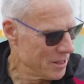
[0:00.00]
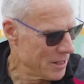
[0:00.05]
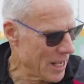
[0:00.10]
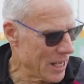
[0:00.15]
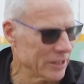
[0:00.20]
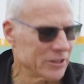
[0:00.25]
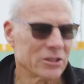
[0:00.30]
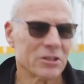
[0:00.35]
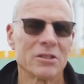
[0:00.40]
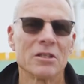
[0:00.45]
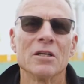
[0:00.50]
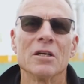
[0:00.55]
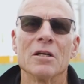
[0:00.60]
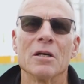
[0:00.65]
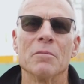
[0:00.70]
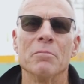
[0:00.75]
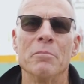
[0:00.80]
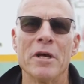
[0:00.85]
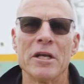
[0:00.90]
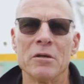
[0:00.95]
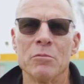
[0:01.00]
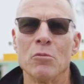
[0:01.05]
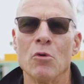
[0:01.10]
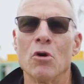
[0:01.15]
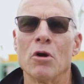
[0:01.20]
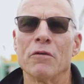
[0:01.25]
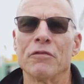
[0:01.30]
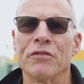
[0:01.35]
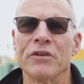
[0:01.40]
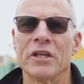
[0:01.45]
That's
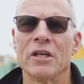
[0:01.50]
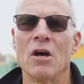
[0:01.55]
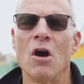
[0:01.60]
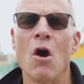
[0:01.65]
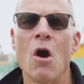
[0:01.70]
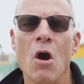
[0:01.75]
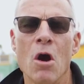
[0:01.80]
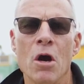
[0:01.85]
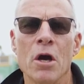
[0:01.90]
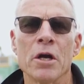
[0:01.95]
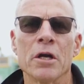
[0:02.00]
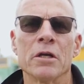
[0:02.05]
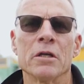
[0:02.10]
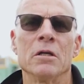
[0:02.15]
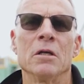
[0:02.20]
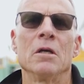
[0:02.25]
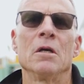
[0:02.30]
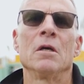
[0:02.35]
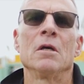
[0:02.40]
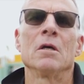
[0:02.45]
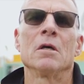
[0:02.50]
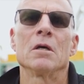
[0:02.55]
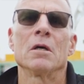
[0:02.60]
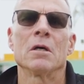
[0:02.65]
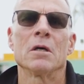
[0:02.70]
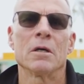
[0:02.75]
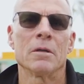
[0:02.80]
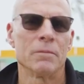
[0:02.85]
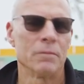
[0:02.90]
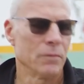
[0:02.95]
metamorphic, hard
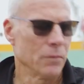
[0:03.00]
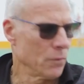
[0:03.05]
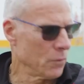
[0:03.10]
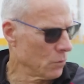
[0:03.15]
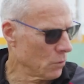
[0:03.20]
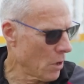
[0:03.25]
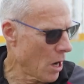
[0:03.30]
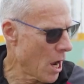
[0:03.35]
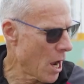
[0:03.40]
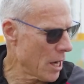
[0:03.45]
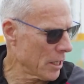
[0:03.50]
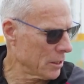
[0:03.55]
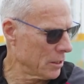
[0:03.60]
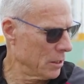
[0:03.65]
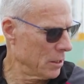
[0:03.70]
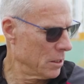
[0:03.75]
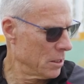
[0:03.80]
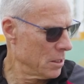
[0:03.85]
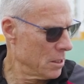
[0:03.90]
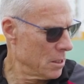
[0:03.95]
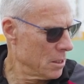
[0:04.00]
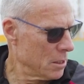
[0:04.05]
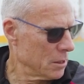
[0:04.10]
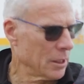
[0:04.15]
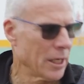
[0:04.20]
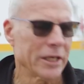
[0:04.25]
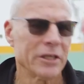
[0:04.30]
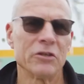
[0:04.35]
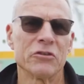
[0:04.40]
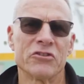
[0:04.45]
um, rock
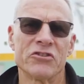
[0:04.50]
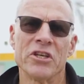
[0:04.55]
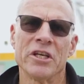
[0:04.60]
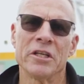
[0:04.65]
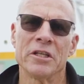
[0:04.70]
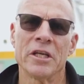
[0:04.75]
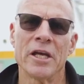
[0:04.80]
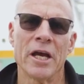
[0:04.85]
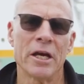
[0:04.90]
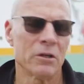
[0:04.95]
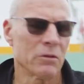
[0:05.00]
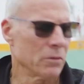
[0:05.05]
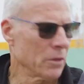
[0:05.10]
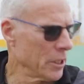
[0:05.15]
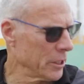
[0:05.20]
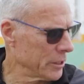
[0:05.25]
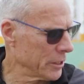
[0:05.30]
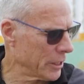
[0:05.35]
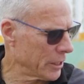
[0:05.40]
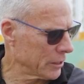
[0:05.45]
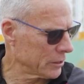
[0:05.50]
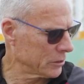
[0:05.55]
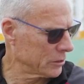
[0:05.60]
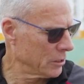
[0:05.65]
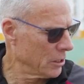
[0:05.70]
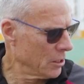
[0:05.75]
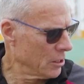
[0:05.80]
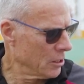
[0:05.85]
like you see in the Adirondacks.